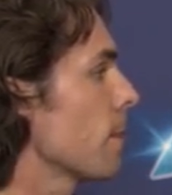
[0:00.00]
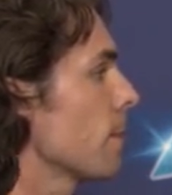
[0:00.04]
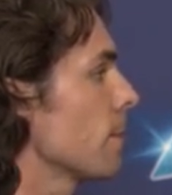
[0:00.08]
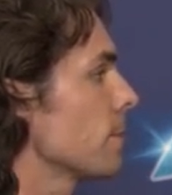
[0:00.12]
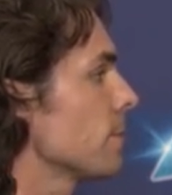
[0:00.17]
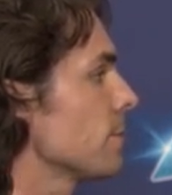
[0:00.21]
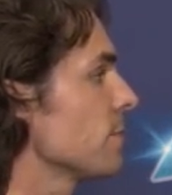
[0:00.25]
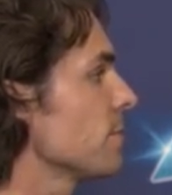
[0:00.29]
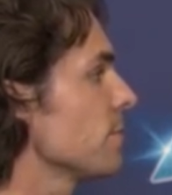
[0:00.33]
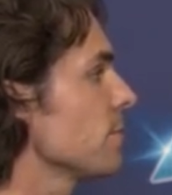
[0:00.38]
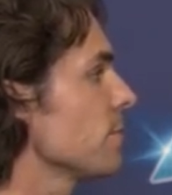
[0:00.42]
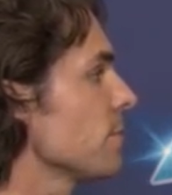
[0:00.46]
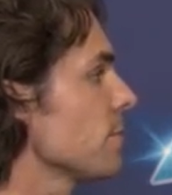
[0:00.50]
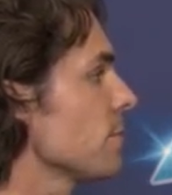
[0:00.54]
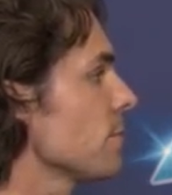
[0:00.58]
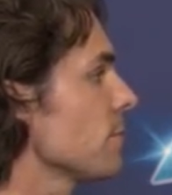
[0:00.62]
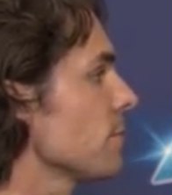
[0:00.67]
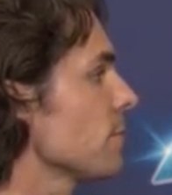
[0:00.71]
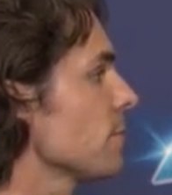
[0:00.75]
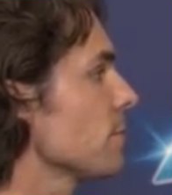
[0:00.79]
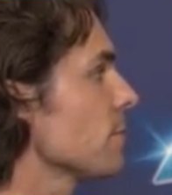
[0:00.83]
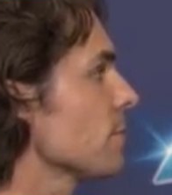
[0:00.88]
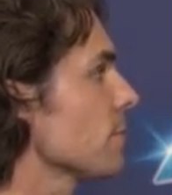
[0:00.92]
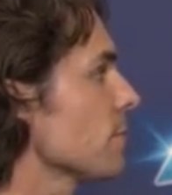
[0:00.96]

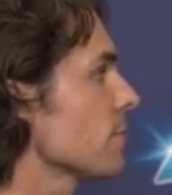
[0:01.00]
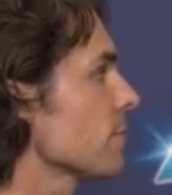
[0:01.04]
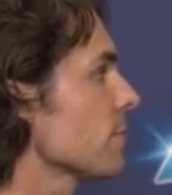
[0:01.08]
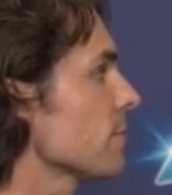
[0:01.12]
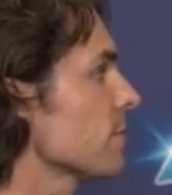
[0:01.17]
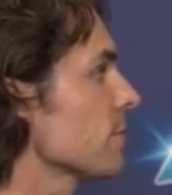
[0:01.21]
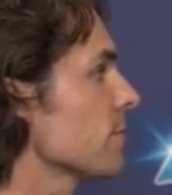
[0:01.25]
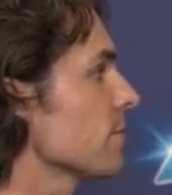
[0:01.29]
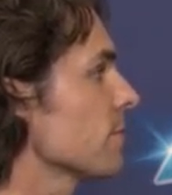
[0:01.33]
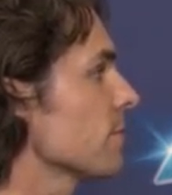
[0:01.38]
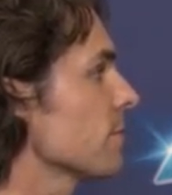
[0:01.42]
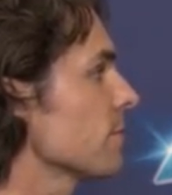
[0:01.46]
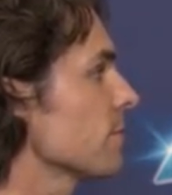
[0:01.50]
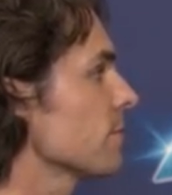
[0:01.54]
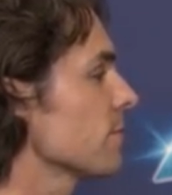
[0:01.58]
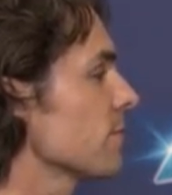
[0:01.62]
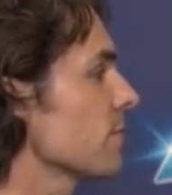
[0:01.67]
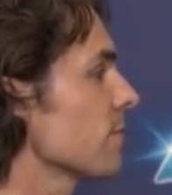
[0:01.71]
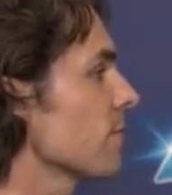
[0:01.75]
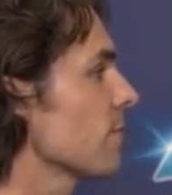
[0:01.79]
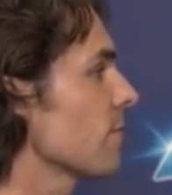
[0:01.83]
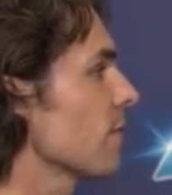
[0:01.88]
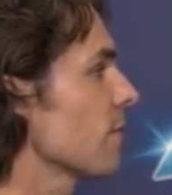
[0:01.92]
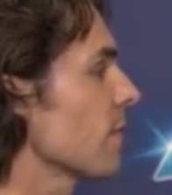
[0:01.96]

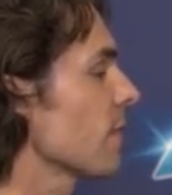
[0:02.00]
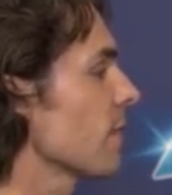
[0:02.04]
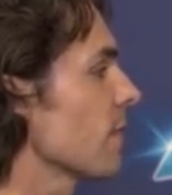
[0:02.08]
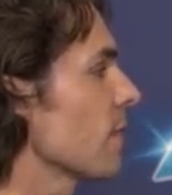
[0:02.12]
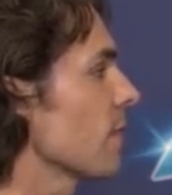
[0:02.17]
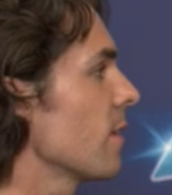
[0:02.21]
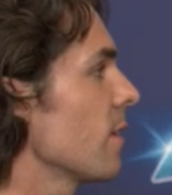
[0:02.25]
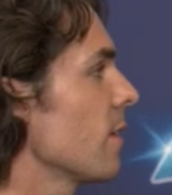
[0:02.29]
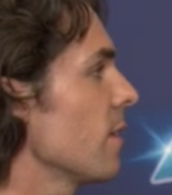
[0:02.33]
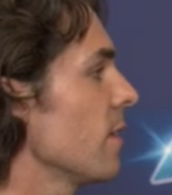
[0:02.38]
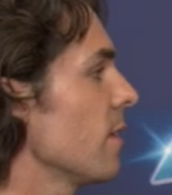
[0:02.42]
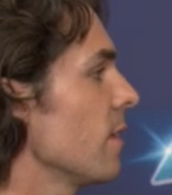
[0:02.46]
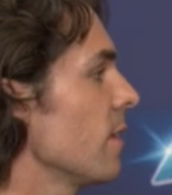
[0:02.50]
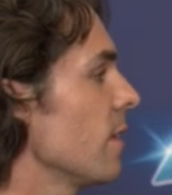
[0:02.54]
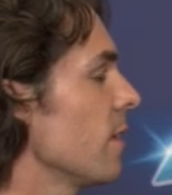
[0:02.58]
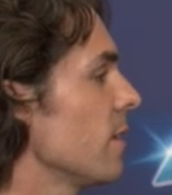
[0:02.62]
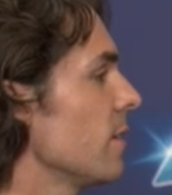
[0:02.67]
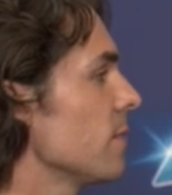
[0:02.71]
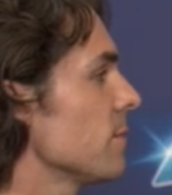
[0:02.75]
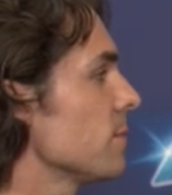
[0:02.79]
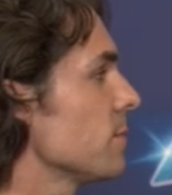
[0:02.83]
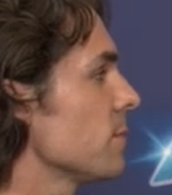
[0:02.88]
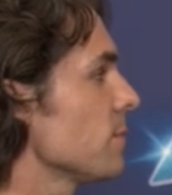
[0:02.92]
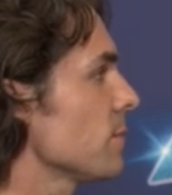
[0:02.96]

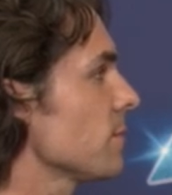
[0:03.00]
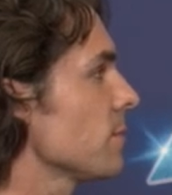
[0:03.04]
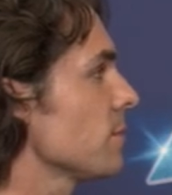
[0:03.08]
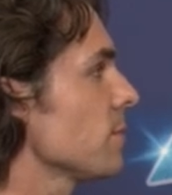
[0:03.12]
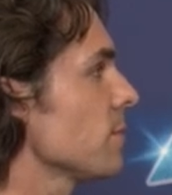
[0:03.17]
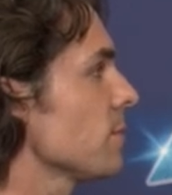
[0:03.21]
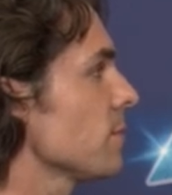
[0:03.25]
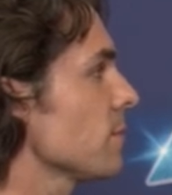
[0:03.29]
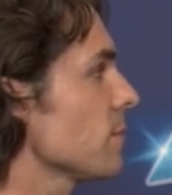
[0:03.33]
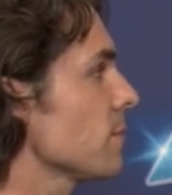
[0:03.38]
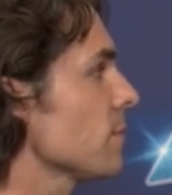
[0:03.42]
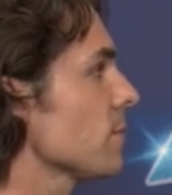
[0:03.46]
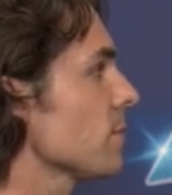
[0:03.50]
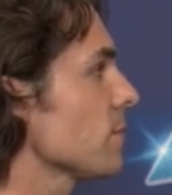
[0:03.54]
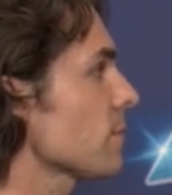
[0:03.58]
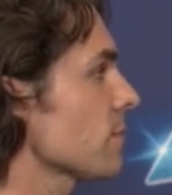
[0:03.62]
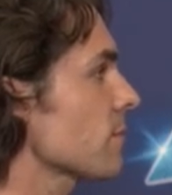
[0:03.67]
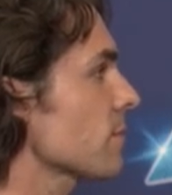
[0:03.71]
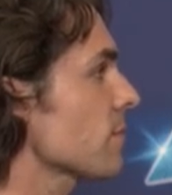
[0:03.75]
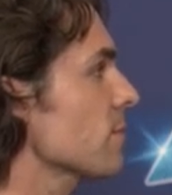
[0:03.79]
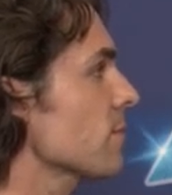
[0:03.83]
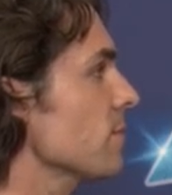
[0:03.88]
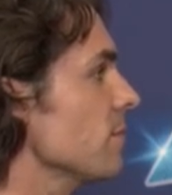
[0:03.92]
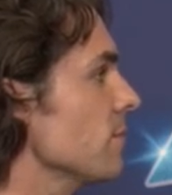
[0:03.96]

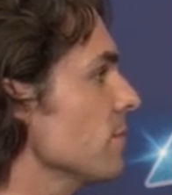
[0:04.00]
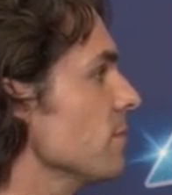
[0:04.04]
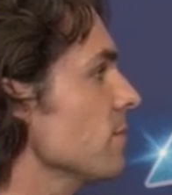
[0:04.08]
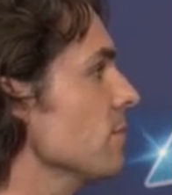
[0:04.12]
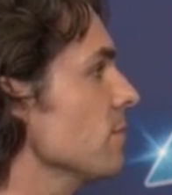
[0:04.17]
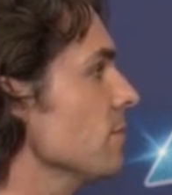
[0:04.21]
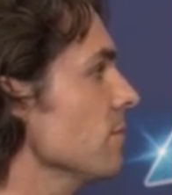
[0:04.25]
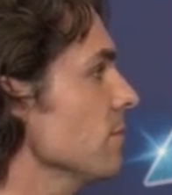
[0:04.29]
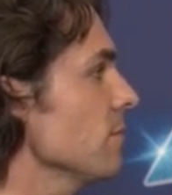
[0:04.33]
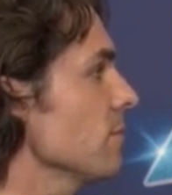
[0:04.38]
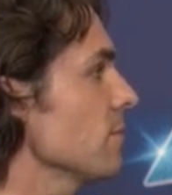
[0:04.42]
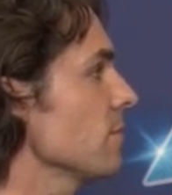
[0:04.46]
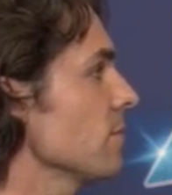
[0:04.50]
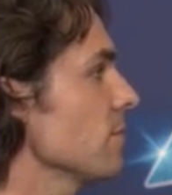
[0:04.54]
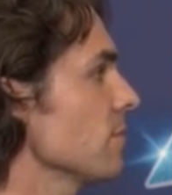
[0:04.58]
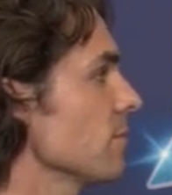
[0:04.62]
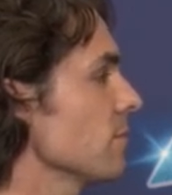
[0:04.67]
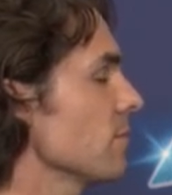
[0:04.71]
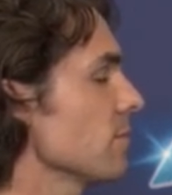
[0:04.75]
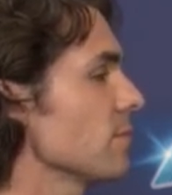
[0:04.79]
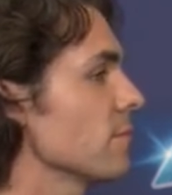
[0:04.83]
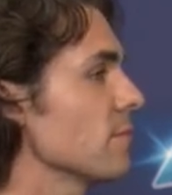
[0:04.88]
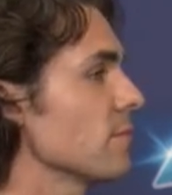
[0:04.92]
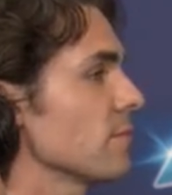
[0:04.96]

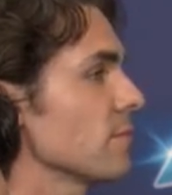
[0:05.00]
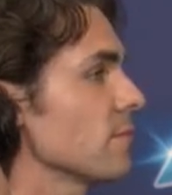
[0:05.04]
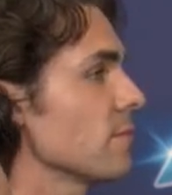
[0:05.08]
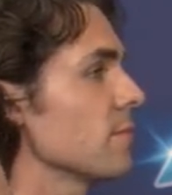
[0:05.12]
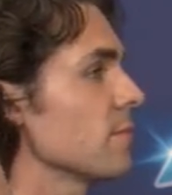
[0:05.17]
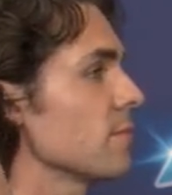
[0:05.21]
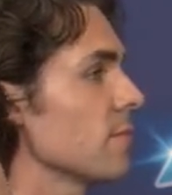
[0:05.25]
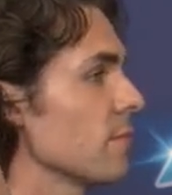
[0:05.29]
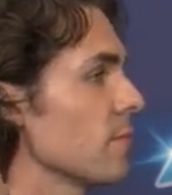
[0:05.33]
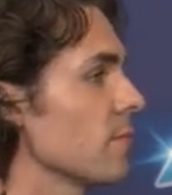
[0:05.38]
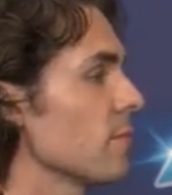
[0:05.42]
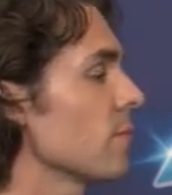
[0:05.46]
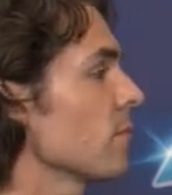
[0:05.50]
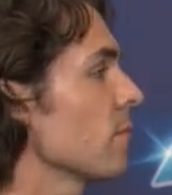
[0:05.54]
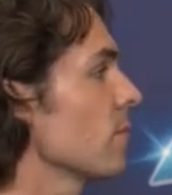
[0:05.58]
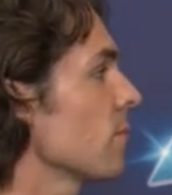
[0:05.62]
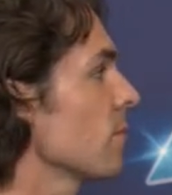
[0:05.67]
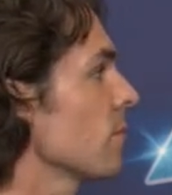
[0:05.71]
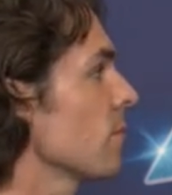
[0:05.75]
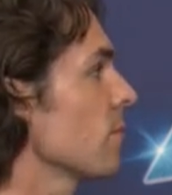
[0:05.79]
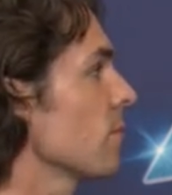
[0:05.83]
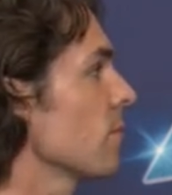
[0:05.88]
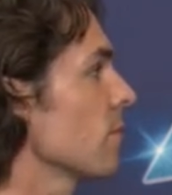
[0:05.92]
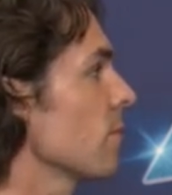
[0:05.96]

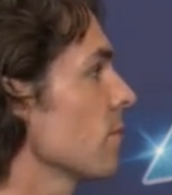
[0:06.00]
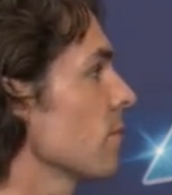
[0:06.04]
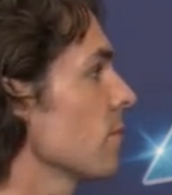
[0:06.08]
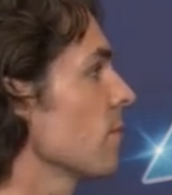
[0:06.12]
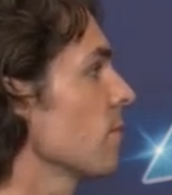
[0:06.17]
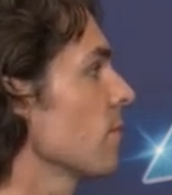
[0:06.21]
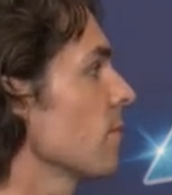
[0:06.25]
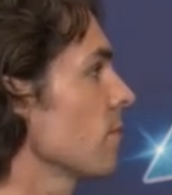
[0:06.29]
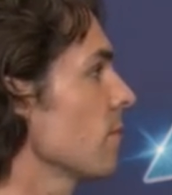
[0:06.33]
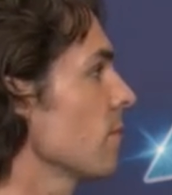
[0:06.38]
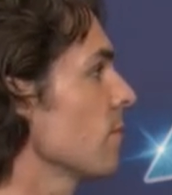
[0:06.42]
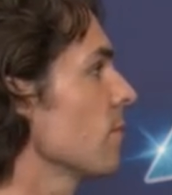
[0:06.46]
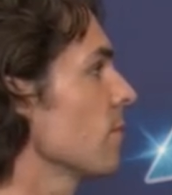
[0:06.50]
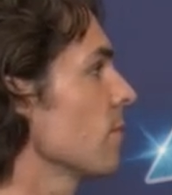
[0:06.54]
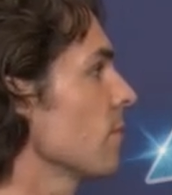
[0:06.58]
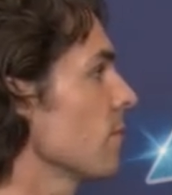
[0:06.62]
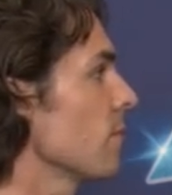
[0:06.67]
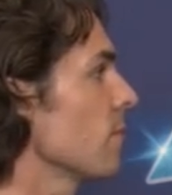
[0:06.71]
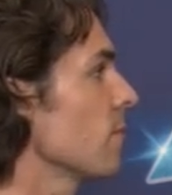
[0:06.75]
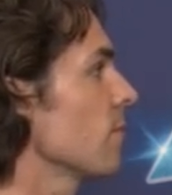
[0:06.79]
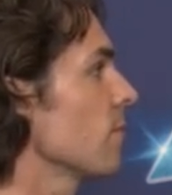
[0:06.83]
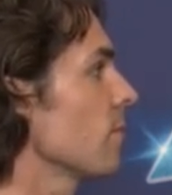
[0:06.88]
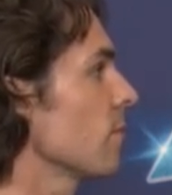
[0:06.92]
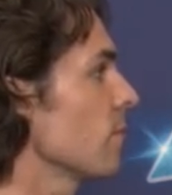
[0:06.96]

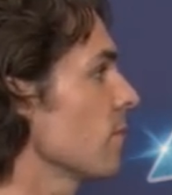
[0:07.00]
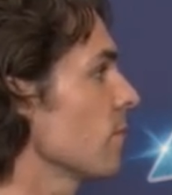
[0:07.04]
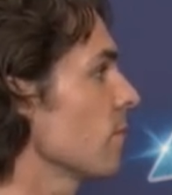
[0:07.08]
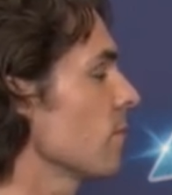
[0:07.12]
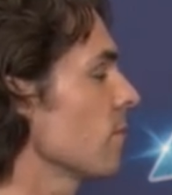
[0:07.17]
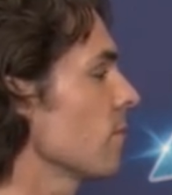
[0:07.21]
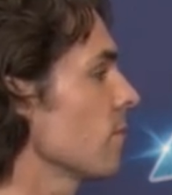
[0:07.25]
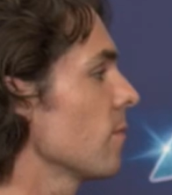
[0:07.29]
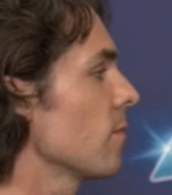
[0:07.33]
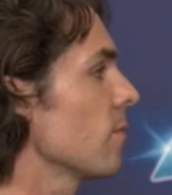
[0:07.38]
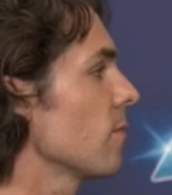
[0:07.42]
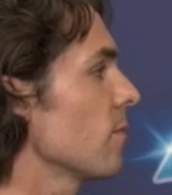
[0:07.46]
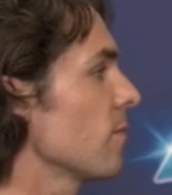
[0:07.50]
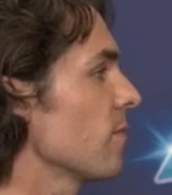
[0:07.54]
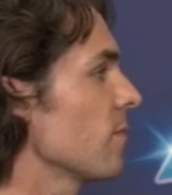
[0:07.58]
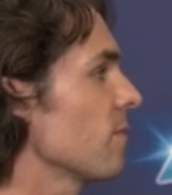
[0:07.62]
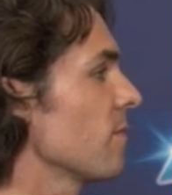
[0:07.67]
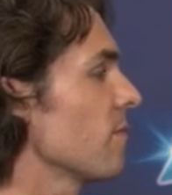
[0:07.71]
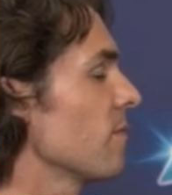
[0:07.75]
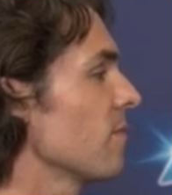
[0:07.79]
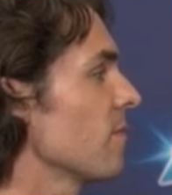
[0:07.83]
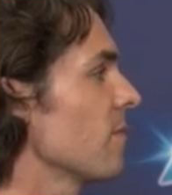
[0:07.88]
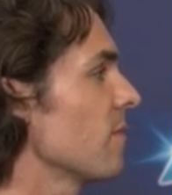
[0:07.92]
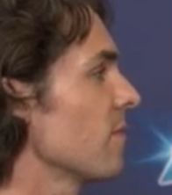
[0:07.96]
This person isn't speaking.